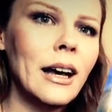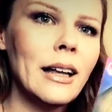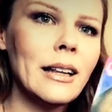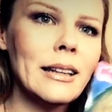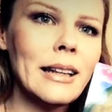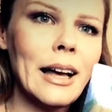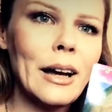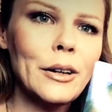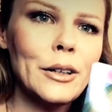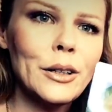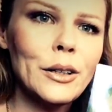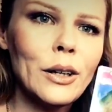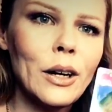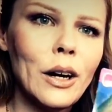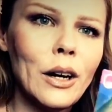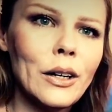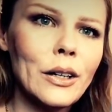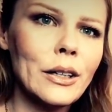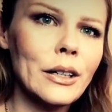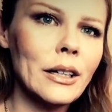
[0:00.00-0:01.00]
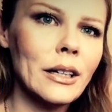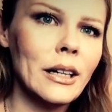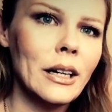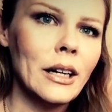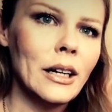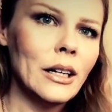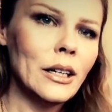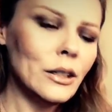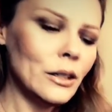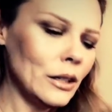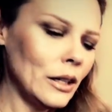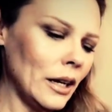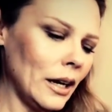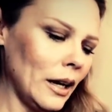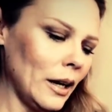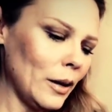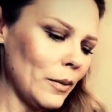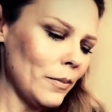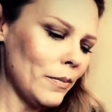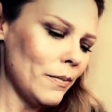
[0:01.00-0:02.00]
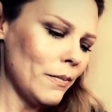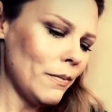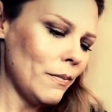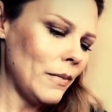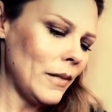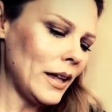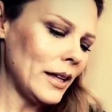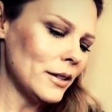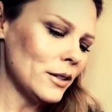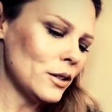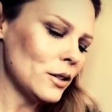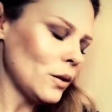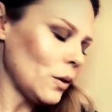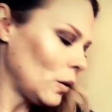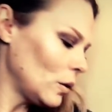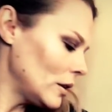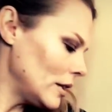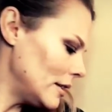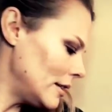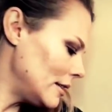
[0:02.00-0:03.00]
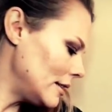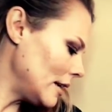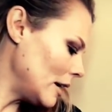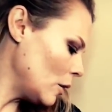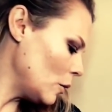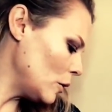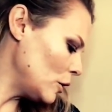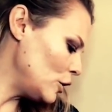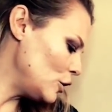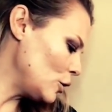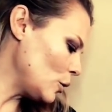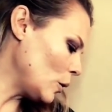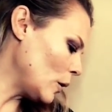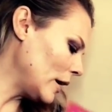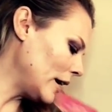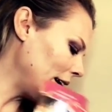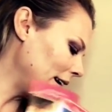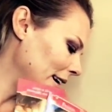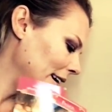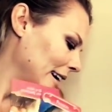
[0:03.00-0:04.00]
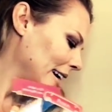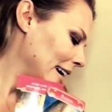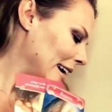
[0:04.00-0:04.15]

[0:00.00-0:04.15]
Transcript: allow your heart and soul to sing with joy.